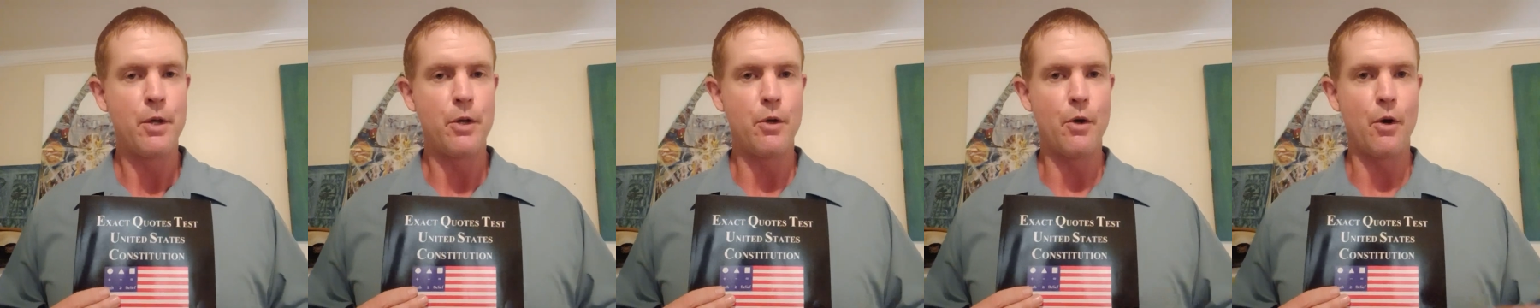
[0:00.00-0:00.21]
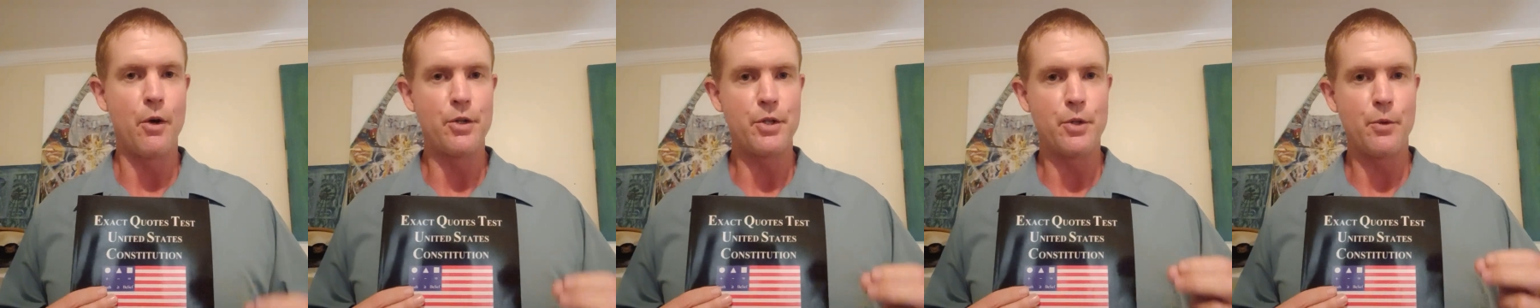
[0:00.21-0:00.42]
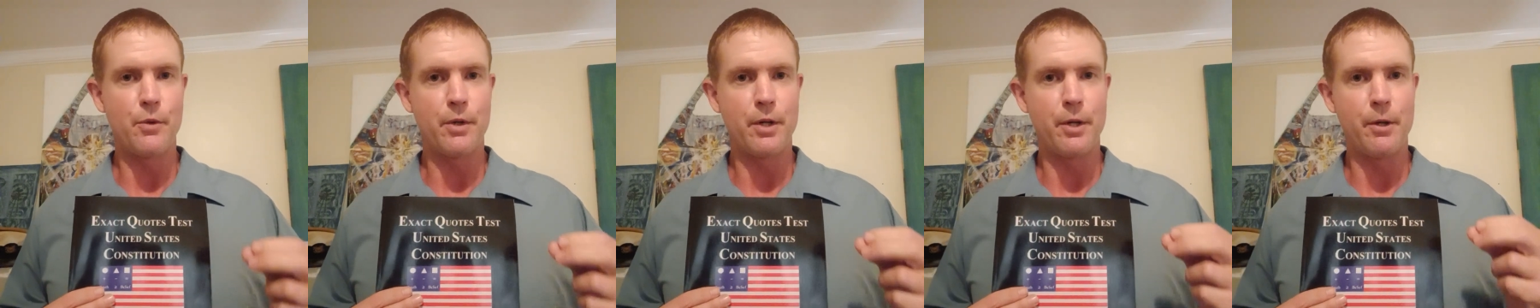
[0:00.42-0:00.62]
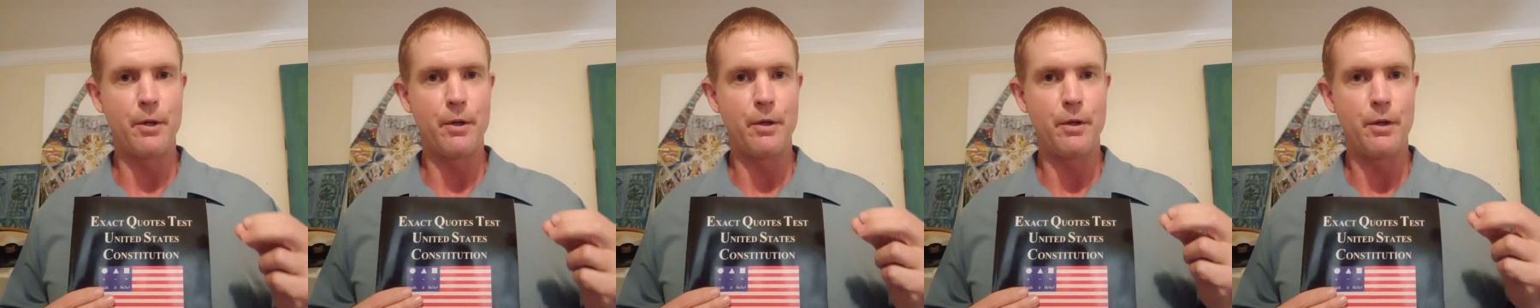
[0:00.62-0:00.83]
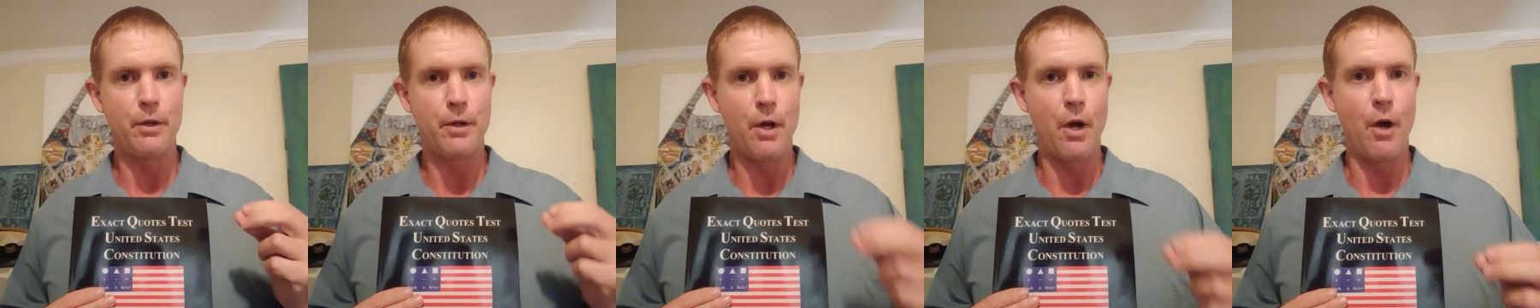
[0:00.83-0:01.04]
You also want
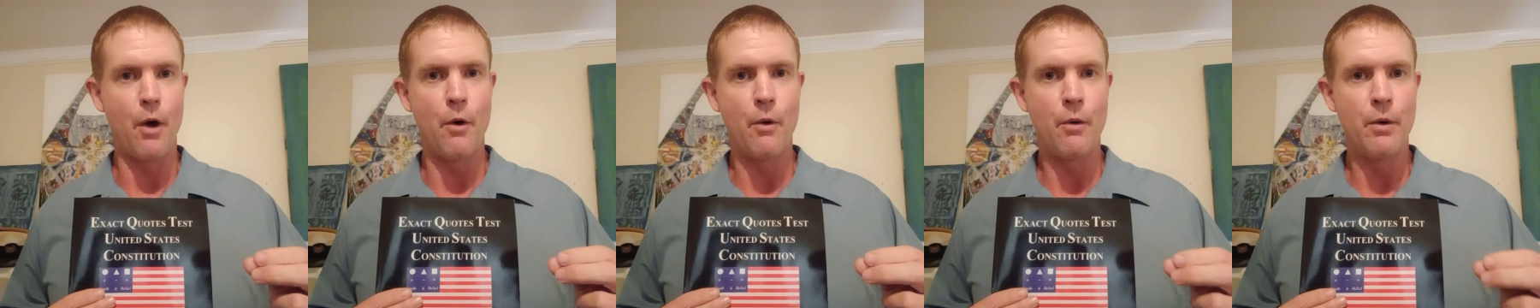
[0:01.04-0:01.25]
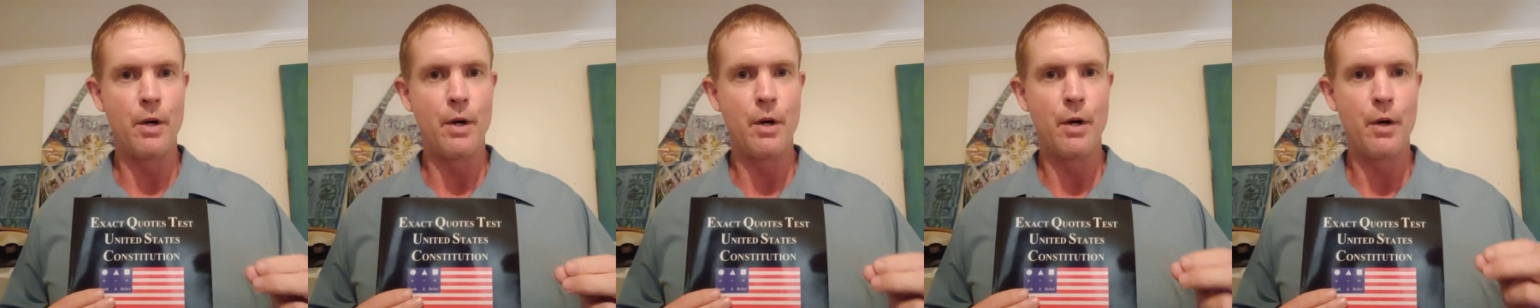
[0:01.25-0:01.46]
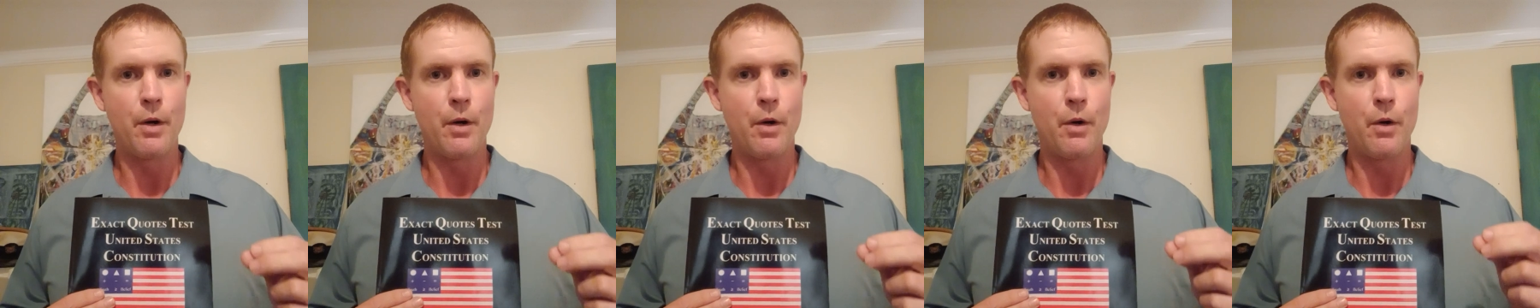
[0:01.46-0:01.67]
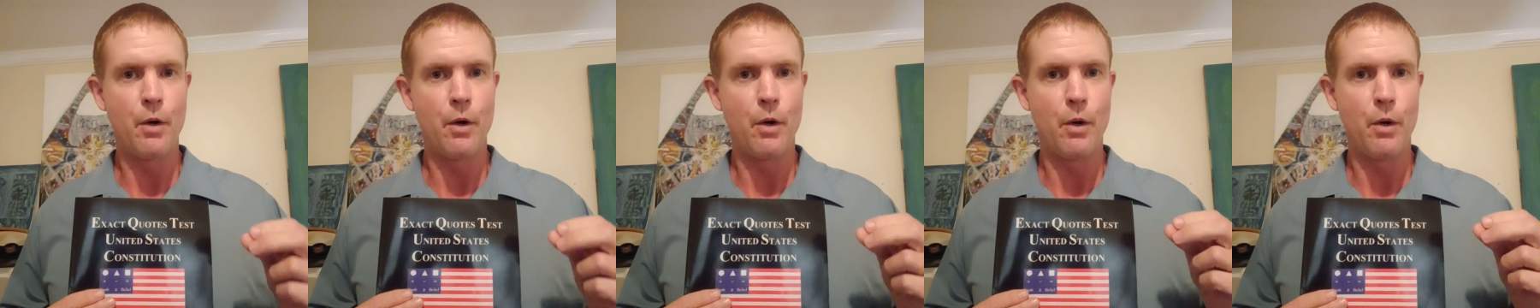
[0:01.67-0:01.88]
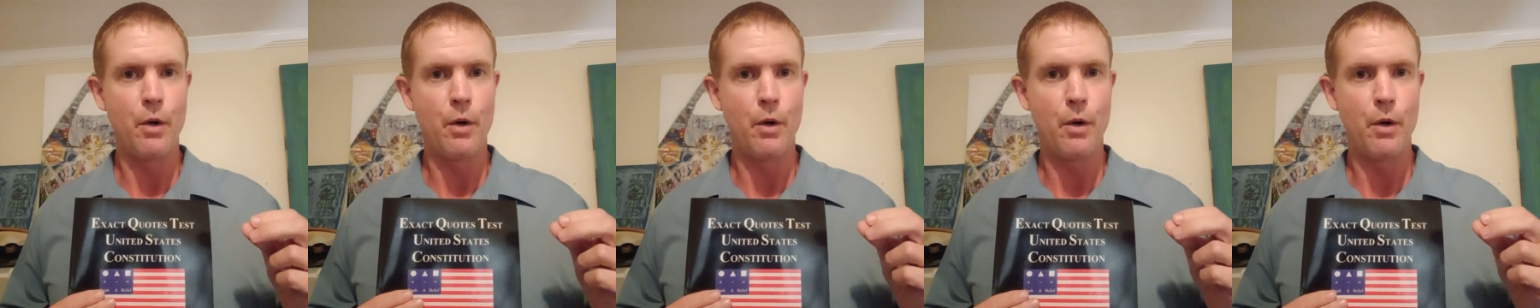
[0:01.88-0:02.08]
to know
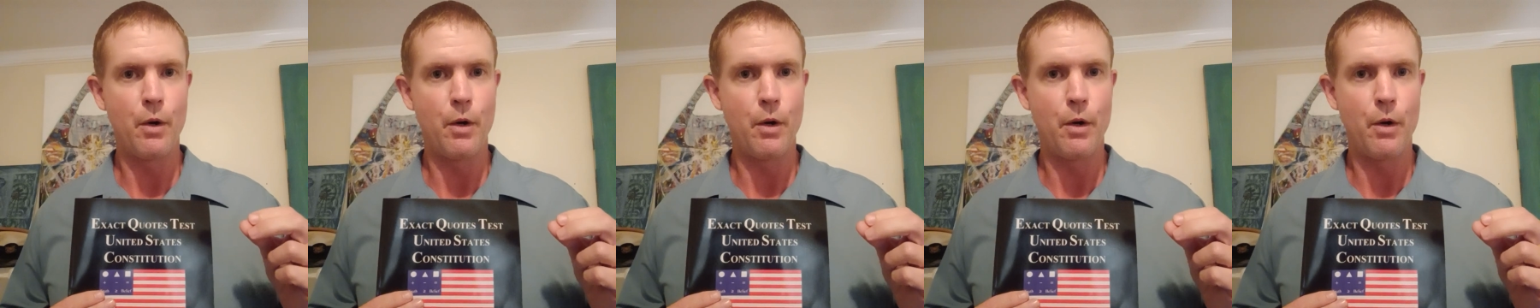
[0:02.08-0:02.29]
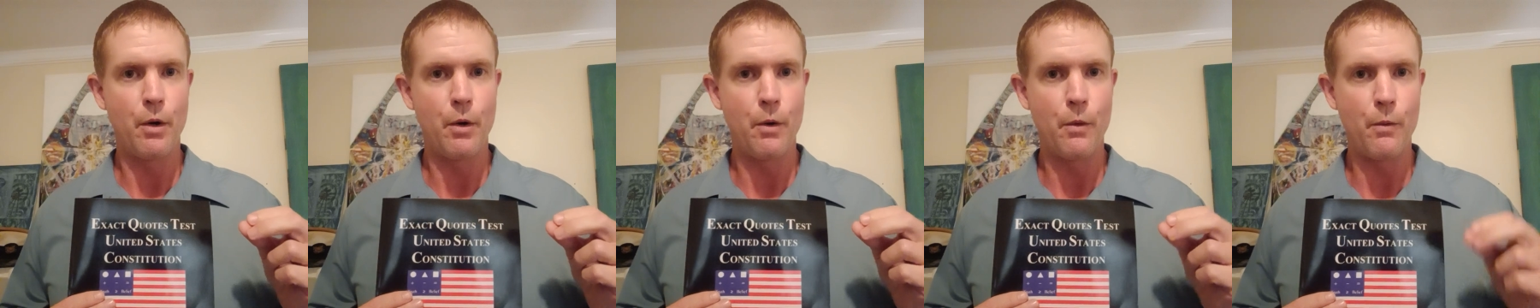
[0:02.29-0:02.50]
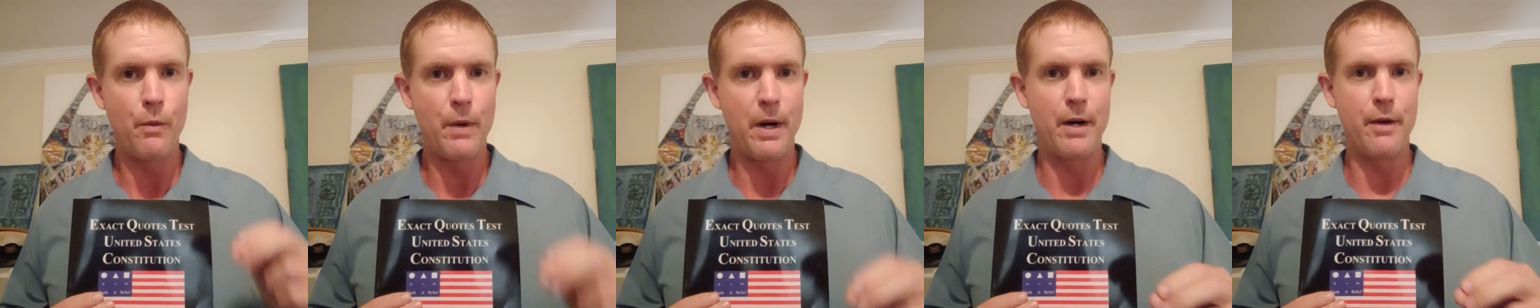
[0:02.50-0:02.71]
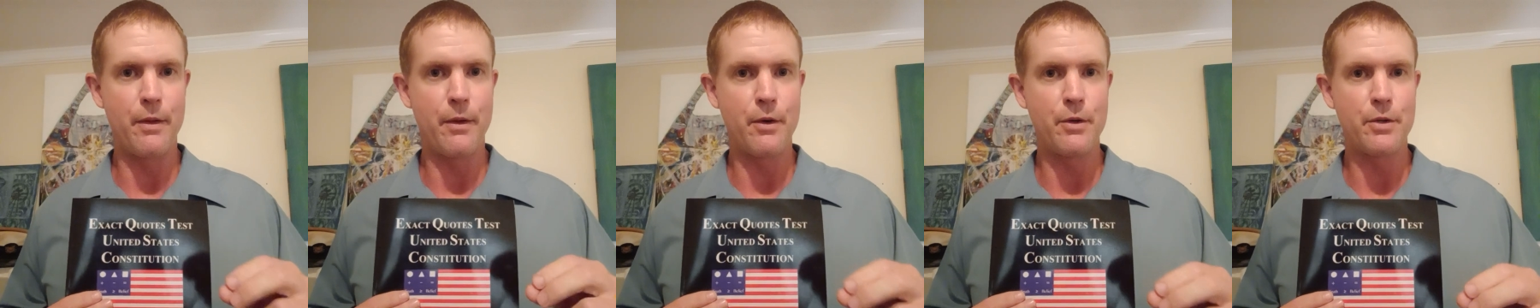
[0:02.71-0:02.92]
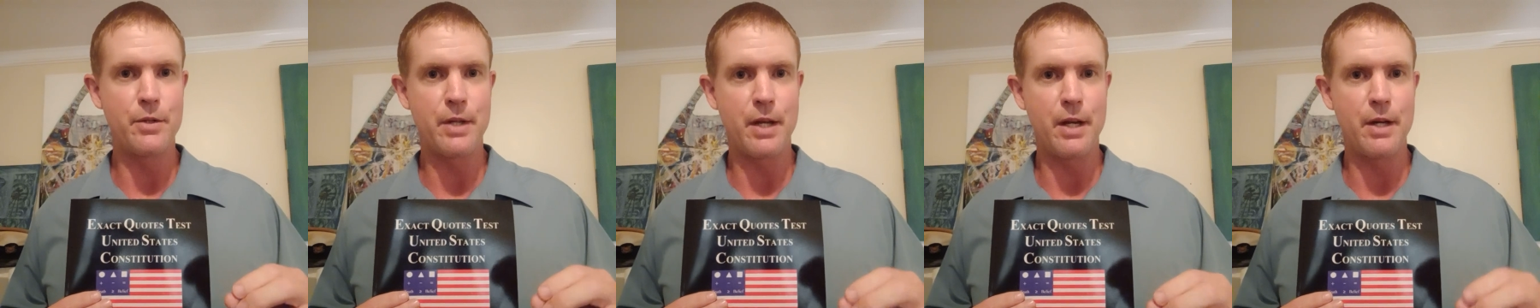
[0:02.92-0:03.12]
where
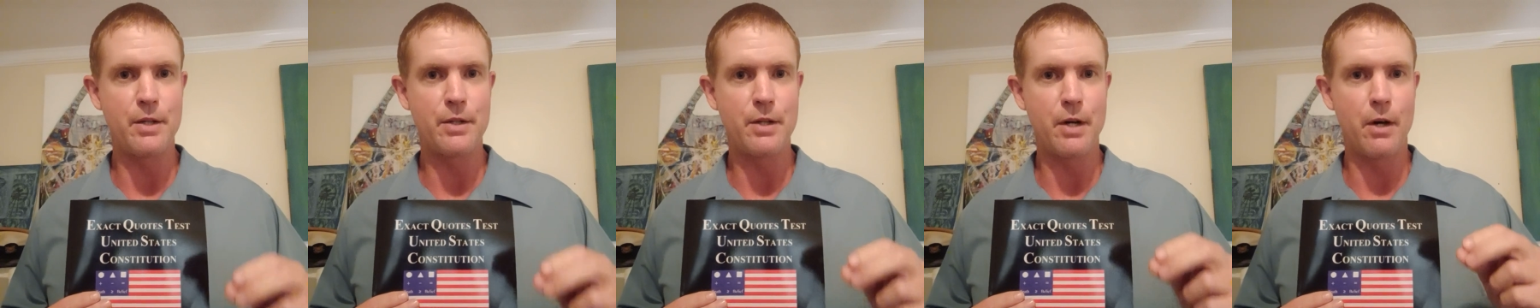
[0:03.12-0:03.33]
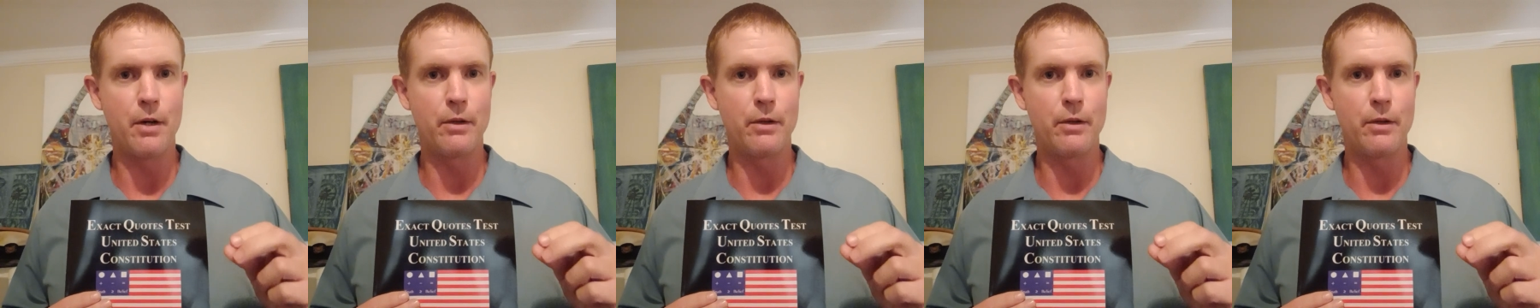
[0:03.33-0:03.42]
those things